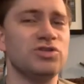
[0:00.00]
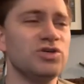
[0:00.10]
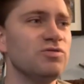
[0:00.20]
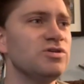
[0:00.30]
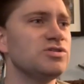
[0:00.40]

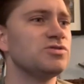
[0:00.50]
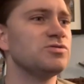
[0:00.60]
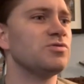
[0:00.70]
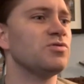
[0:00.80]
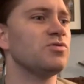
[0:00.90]
do it?
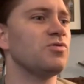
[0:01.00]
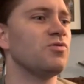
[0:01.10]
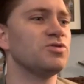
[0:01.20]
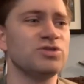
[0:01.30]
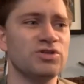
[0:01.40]

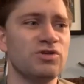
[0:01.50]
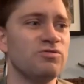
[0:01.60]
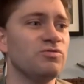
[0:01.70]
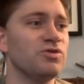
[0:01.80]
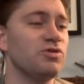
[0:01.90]
Or do you know
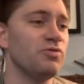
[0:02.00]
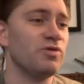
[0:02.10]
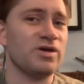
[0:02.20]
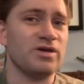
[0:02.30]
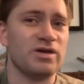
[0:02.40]
anyone who
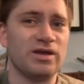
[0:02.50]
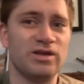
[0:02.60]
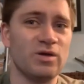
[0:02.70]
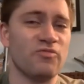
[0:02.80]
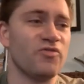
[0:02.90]

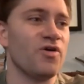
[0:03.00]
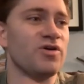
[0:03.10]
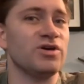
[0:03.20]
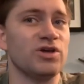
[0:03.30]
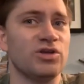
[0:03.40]
ended up
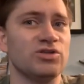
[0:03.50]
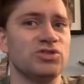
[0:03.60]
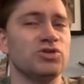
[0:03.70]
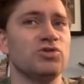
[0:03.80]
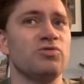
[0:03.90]
falling
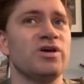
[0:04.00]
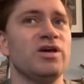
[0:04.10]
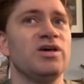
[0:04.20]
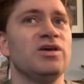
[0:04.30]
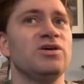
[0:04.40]
into
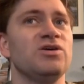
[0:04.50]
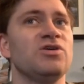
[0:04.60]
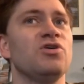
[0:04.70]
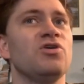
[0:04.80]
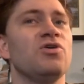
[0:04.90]

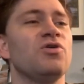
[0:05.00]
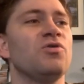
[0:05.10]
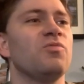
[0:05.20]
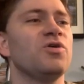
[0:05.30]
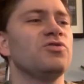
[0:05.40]

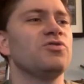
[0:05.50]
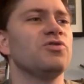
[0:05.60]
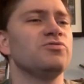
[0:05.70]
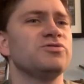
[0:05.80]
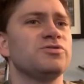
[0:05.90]
one of
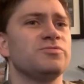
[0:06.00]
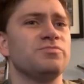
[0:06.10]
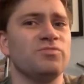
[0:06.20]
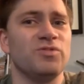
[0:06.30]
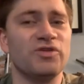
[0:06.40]
those
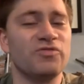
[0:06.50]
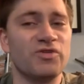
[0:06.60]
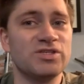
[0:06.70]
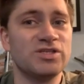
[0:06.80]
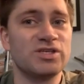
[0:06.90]

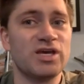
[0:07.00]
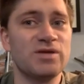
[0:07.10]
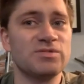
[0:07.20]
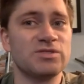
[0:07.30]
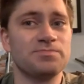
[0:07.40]
university
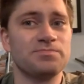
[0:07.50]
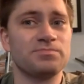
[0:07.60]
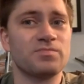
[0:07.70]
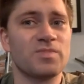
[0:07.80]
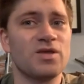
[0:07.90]
scams?
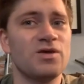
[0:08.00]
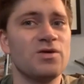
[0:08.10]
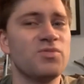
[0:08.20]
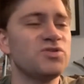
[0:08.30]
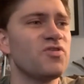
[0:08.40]

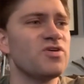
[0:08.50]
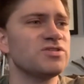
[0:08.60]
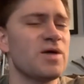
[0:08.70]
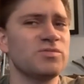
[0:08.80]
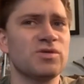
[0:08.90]
Put your thoughts in
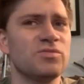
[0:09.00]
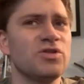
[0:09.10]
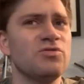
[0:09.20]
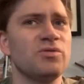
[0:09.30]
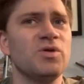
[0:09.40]
the comments down
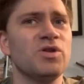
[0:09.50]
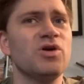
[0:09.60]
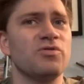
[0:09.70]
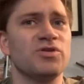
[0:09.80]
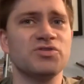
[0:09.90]
below. Let me
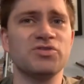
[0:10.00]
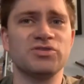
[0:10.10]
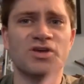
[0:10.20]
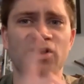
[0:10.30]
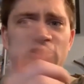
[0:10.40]
know. And as
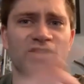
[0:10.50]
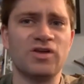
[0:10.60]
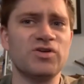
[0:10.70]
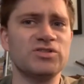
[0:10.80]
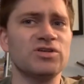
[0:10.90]
always, thank you
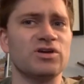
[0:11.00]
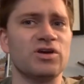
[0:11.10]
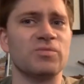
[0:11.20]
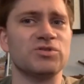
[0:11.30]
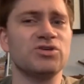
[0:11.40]
for watching.
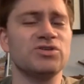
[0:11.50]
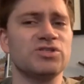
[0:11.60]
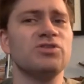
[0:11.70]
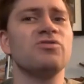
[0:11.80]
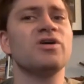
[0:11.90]
I'm sure to
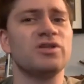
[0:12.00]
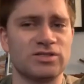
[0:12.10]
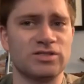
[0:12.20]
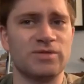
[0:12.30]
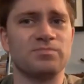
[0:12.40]
see you
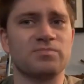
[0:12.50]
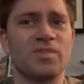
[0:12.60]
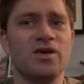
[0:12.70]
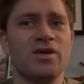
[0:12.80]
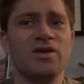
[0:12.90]
next time.
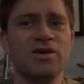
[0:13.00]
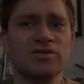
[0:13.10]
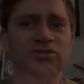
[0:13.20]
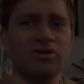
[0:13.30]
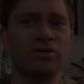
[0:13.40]
See you